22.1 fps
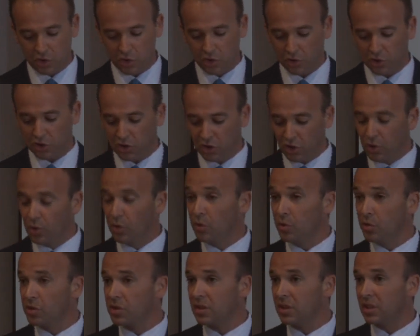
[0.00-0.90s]
should
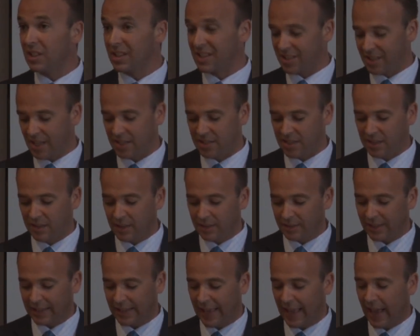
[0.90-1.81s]
use in assessing
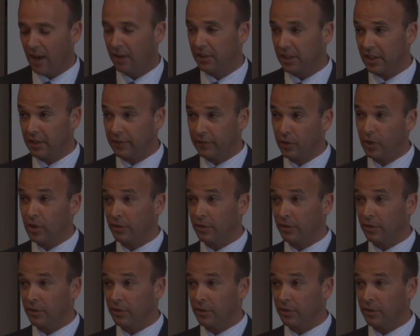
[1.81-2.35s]
the legality of